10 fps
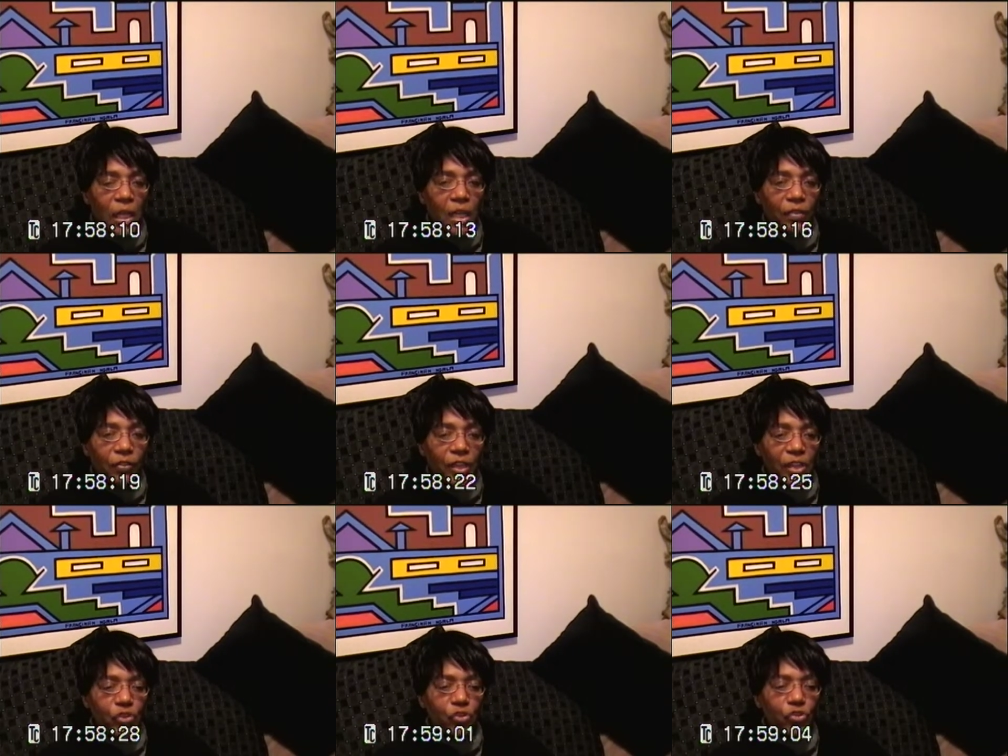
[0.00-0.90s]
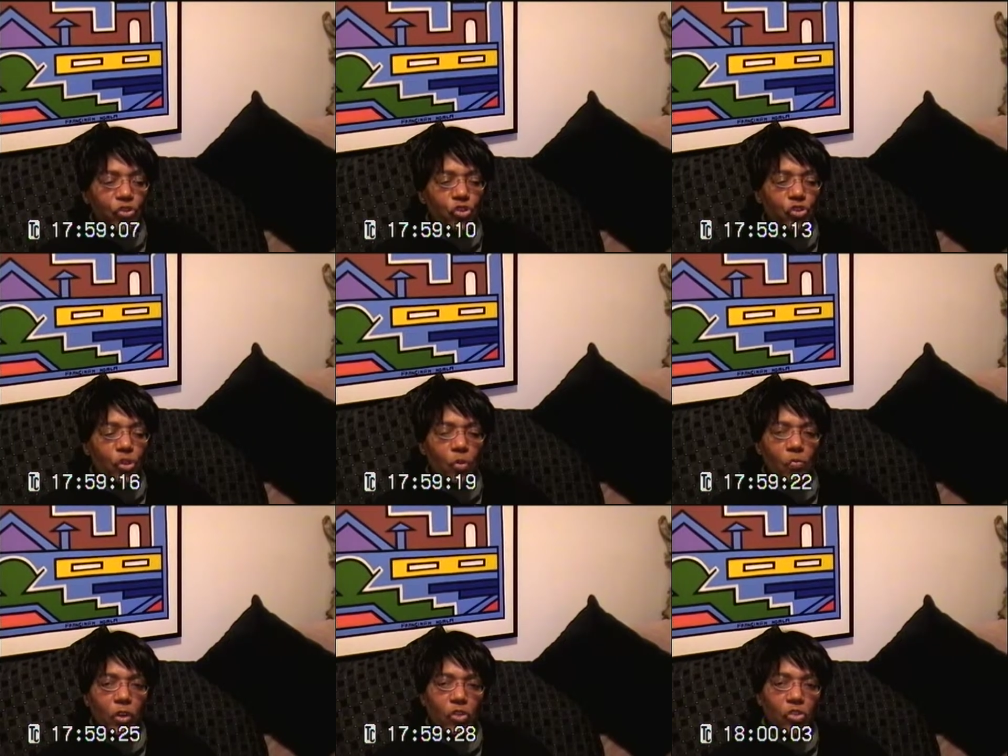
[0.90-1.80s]
If he so
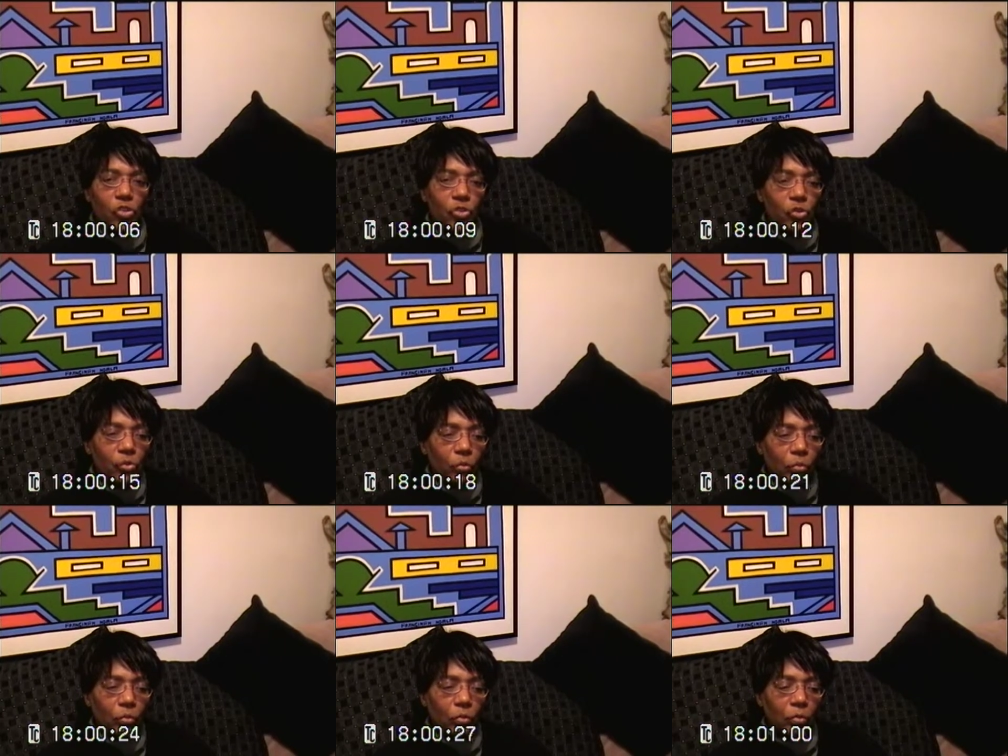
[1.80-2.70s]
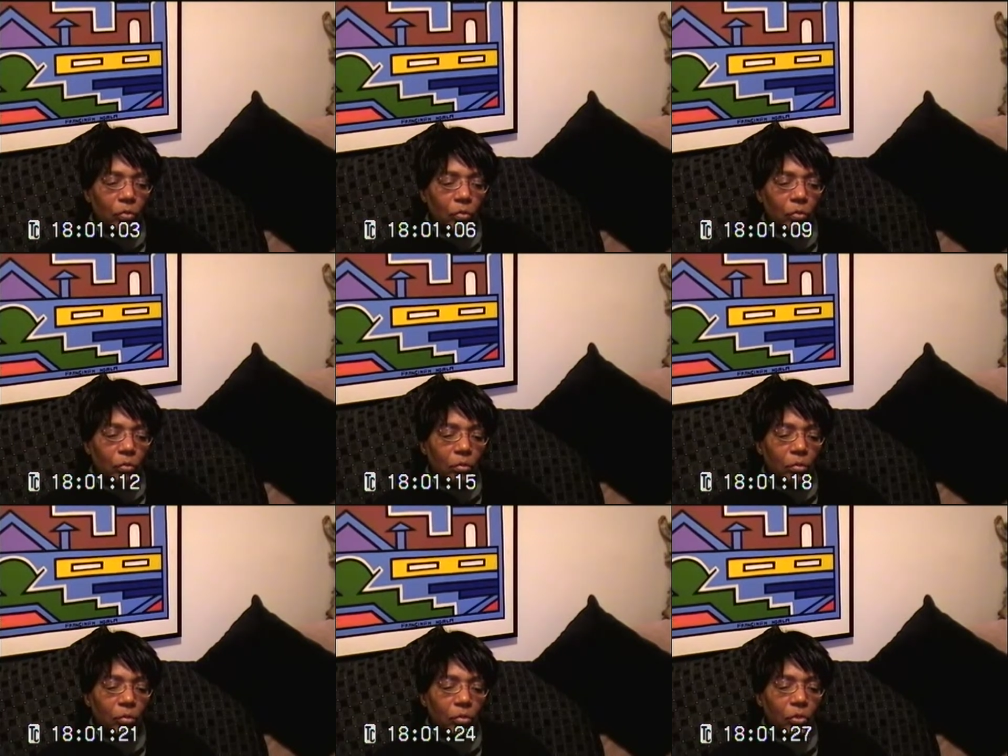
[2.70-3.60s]
much as
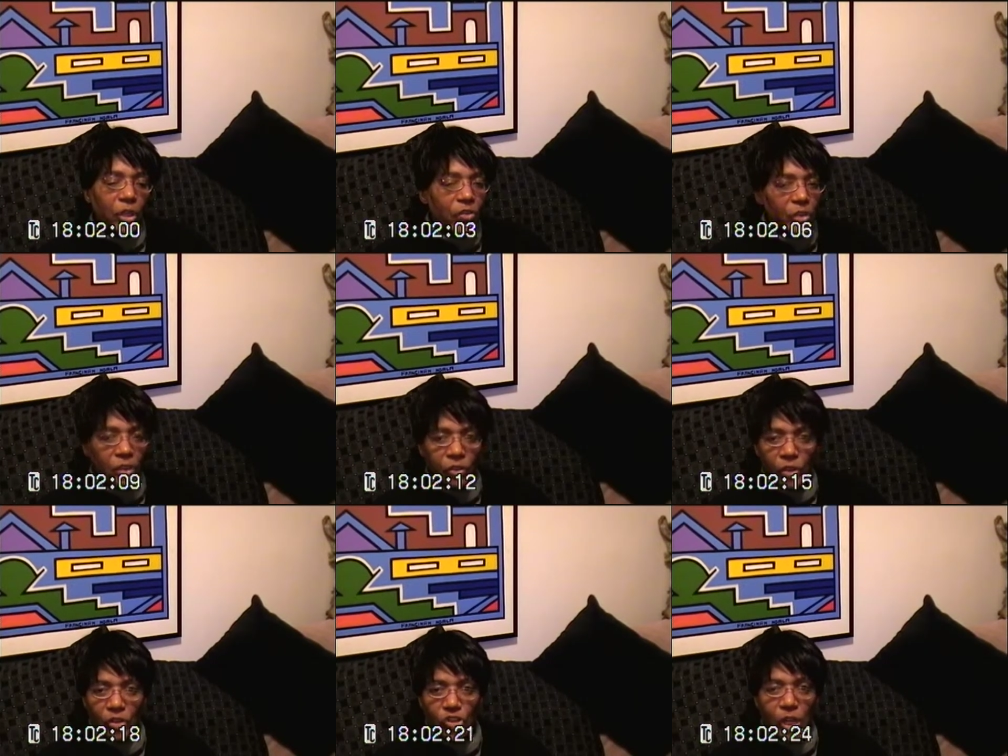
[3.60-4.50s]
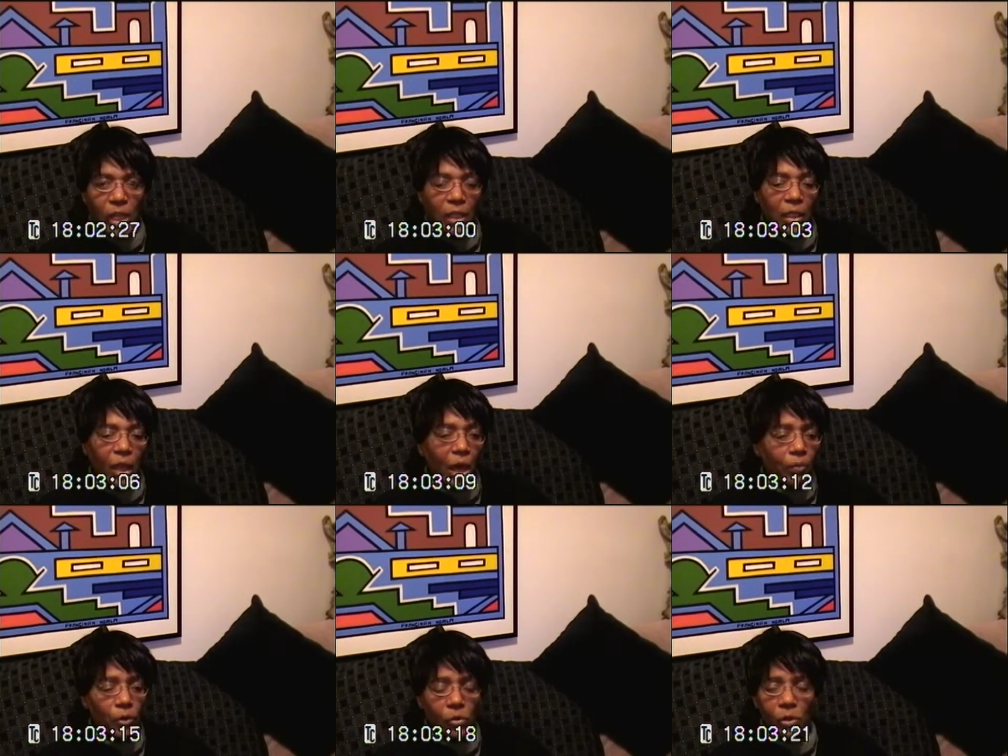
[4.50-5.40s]
does anything shady,
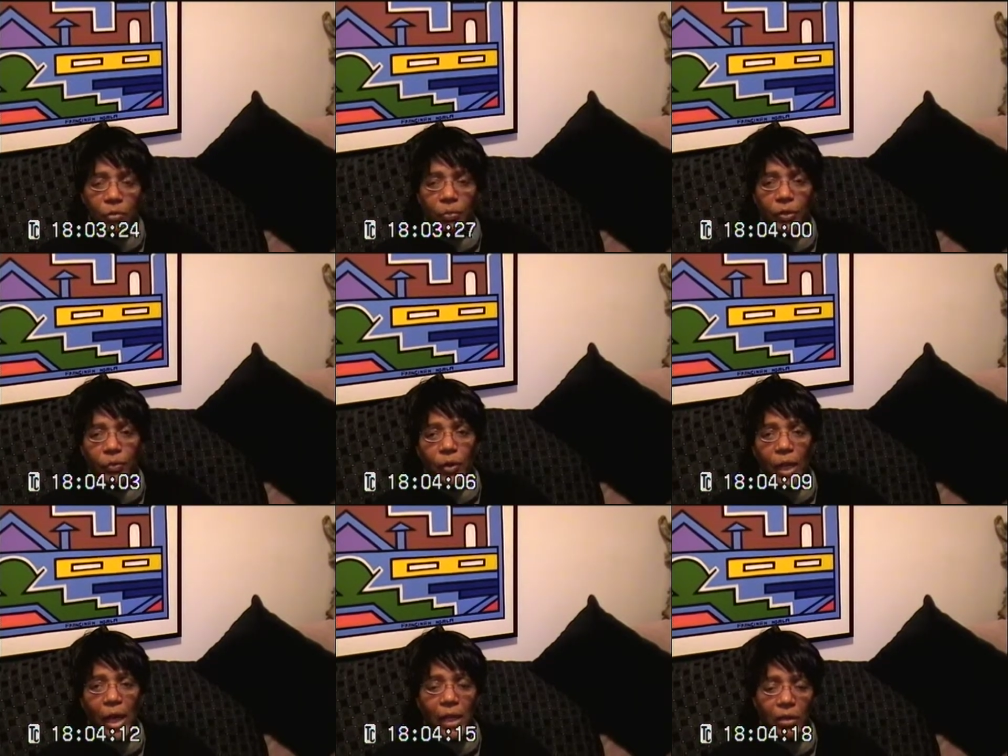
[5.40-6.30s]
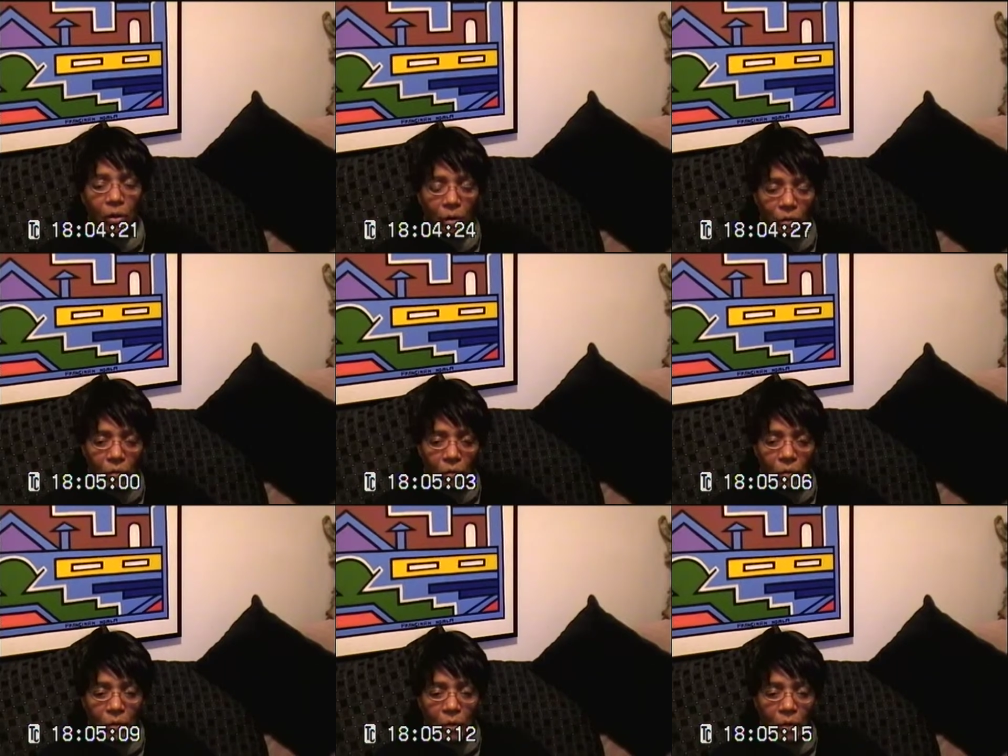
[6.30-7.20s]
I'm calling people I know,
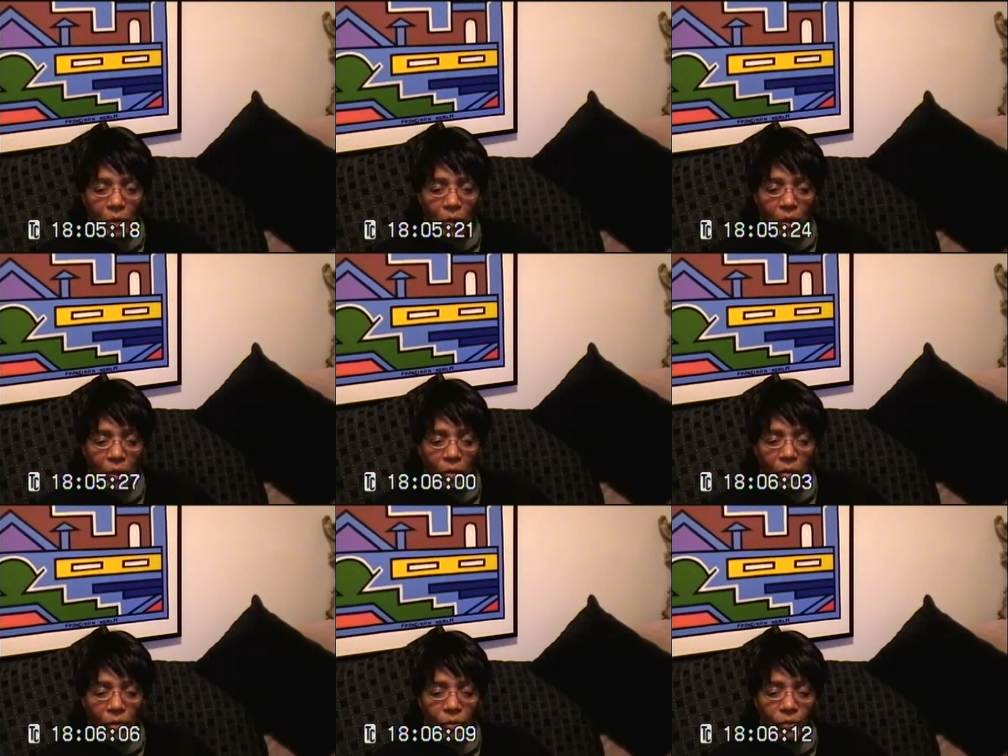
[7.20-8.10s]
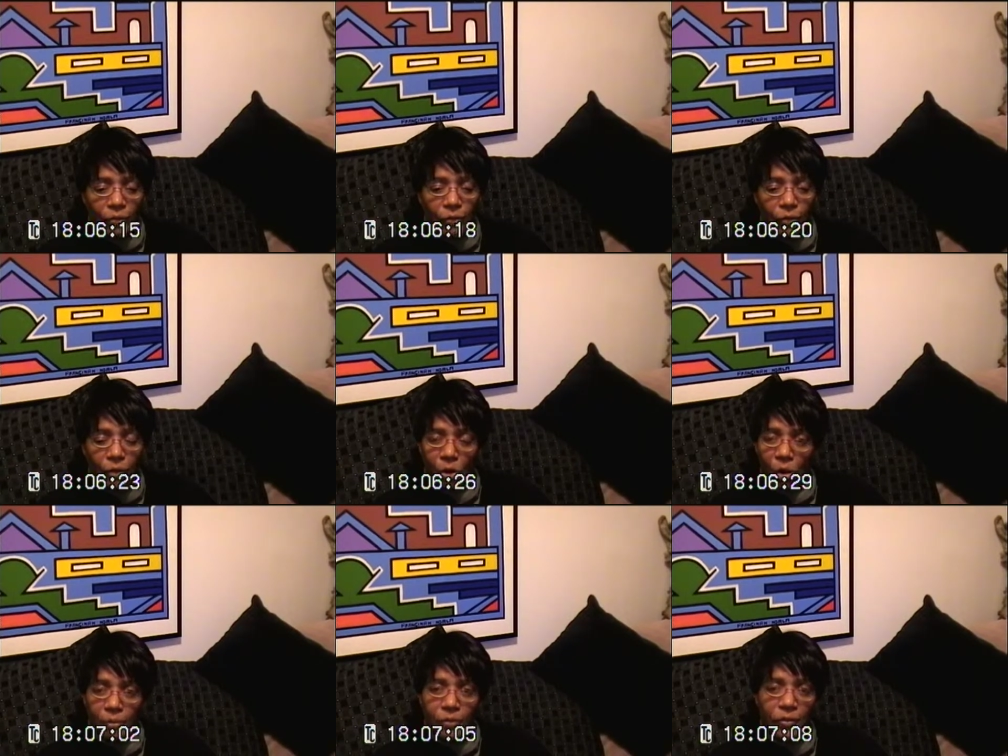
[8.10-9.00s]
a uh,
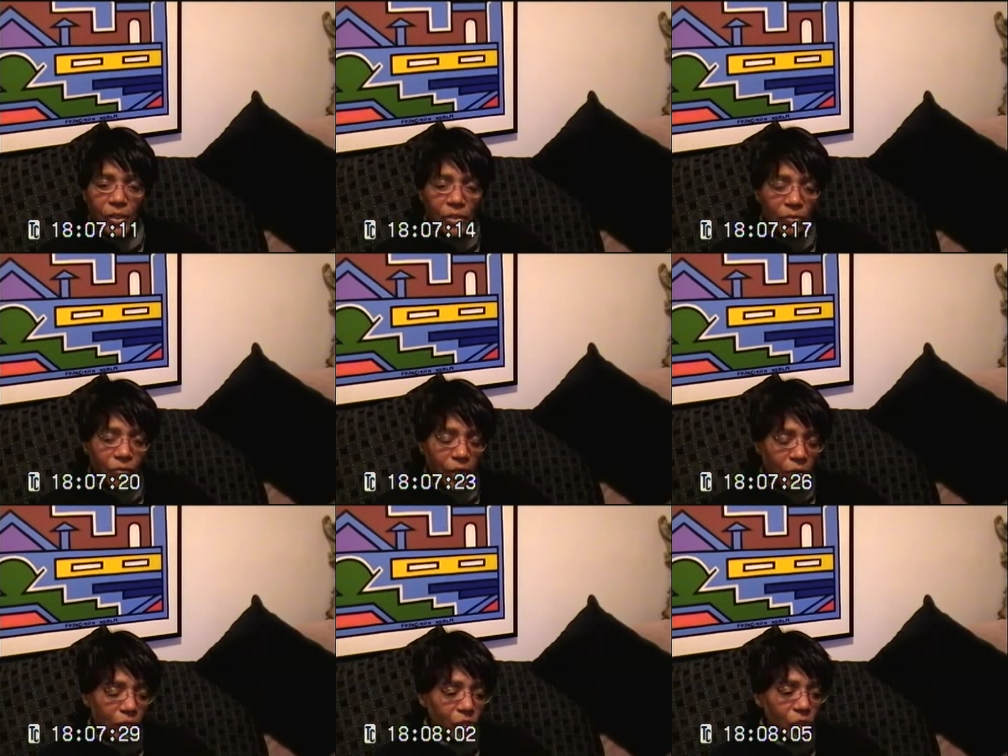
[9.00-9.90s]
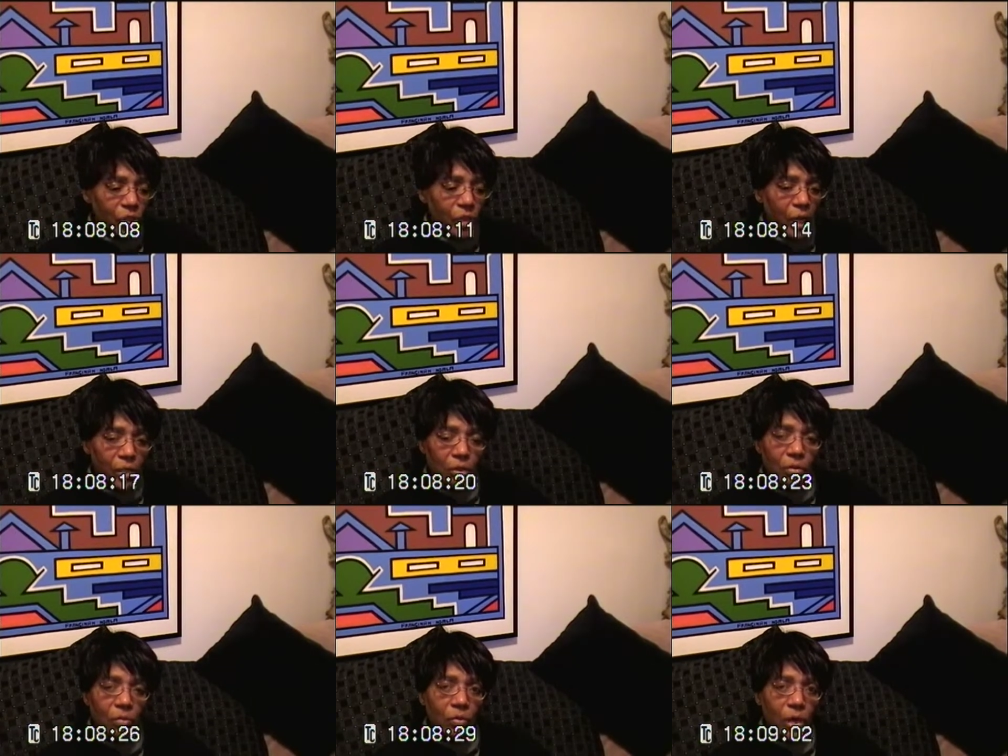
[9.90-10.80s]
law professor, federal judge I
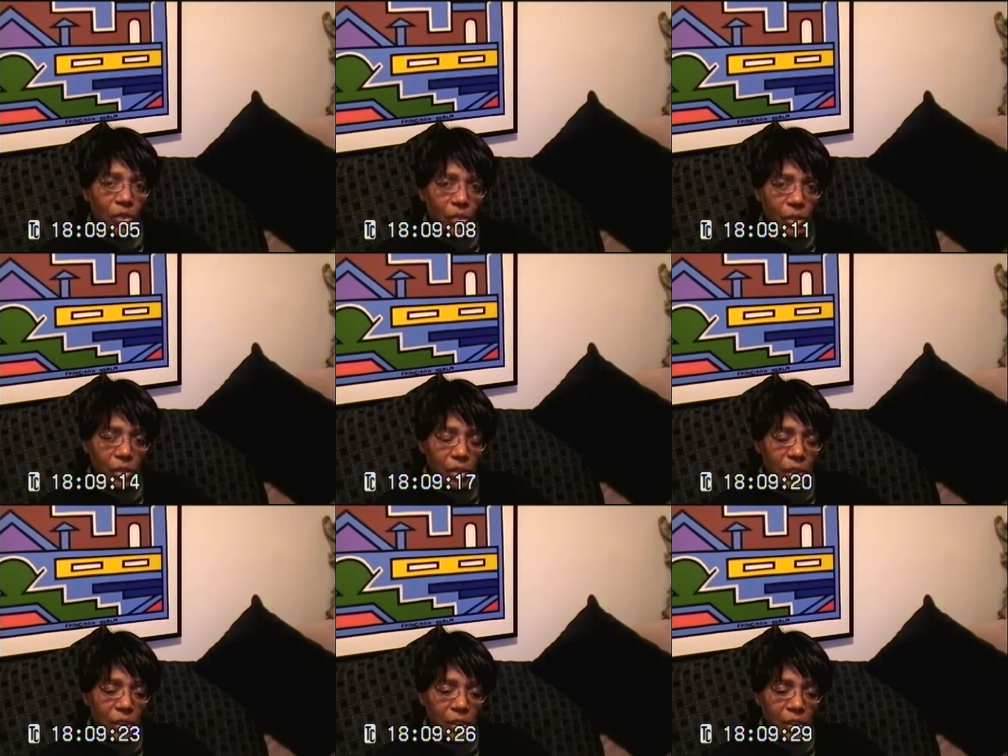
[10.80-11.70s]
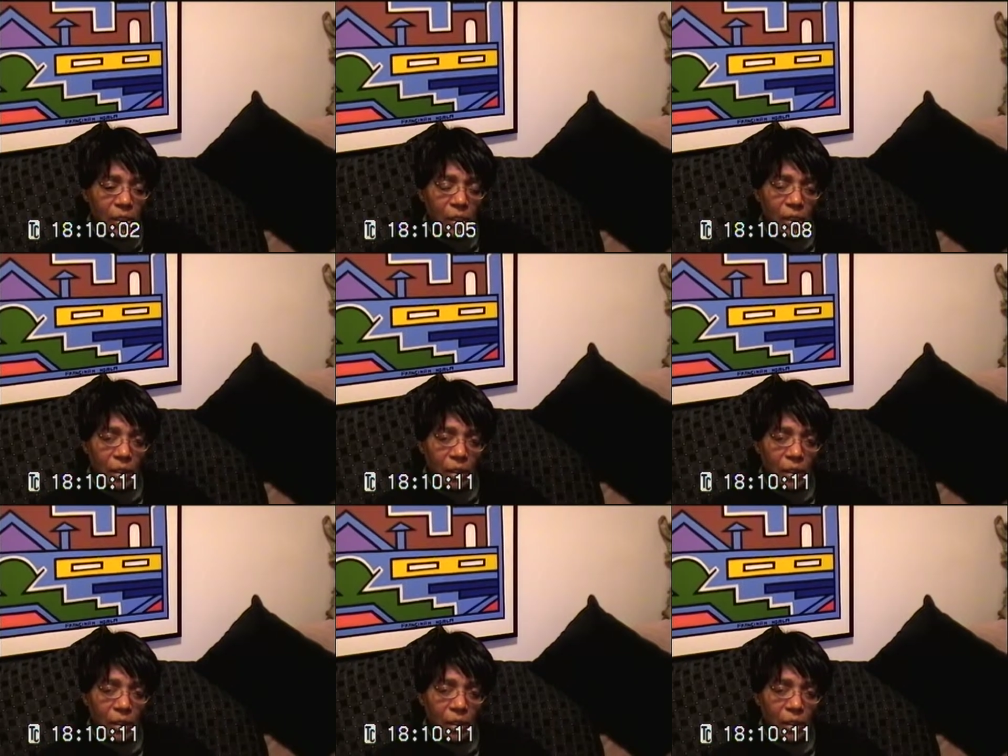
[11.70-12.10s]
know in Washington, D.C.